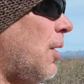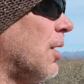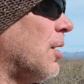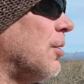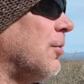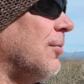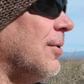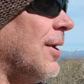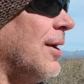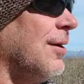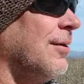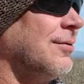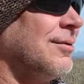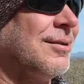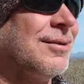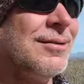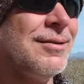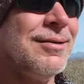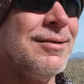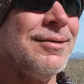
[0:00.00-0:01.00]
walk
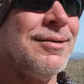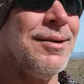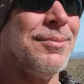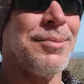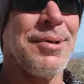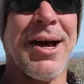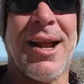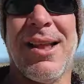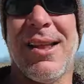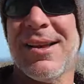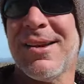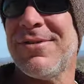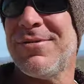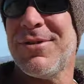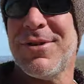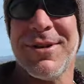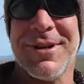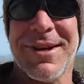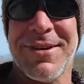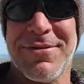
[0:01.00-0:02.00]
around. And I'm kind of
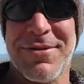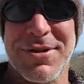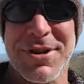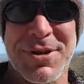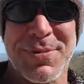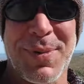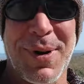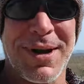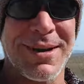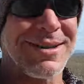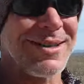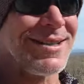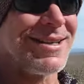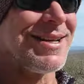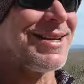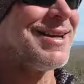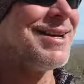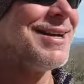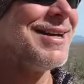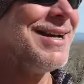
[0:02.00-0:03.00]
looking for a different spot
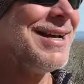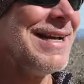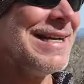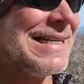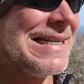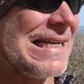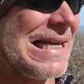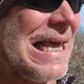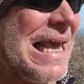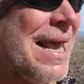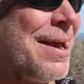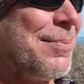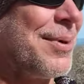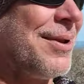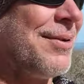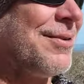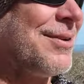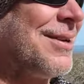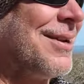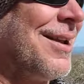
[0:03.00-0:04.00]
to
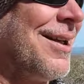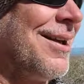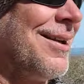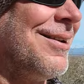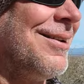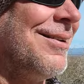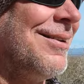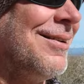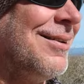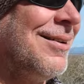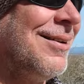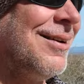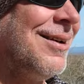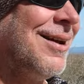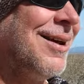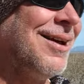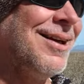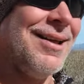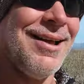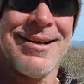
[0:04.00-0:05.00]
camp in tonight.
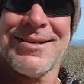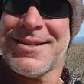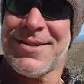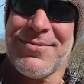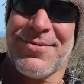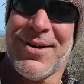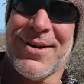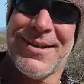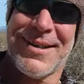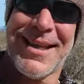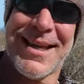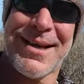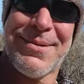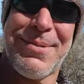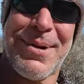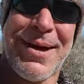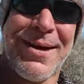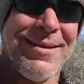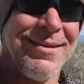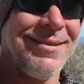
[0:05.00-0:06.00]
That's the fun
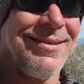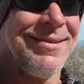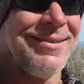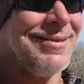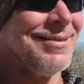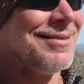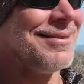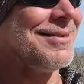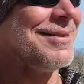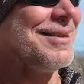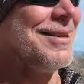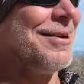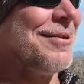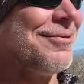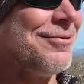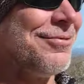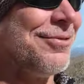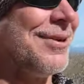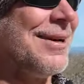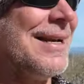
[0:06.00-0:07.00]
thing about, you
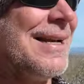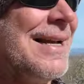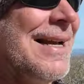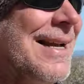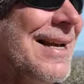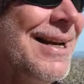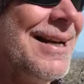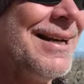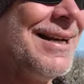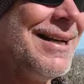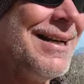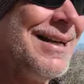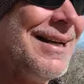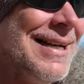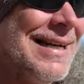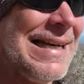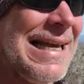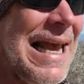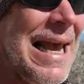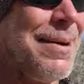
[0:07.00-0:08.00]
know, free
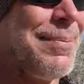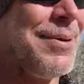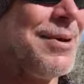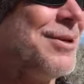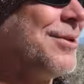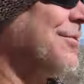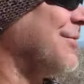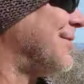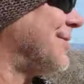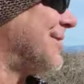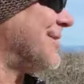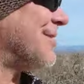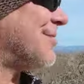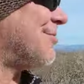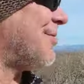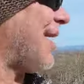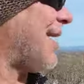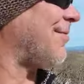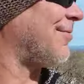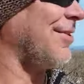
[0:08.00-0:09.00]
camping. You can
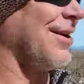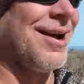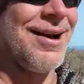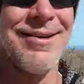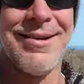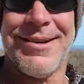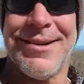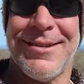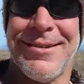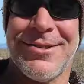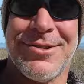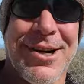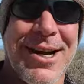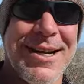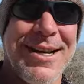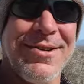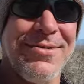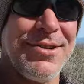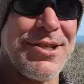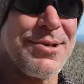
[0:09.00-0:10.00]
just drive around and
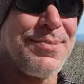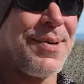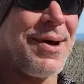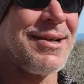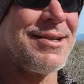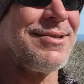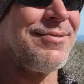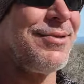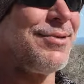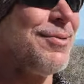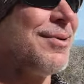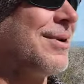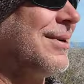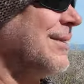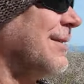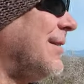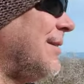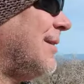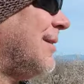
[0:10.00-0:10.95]
try different spots if you want.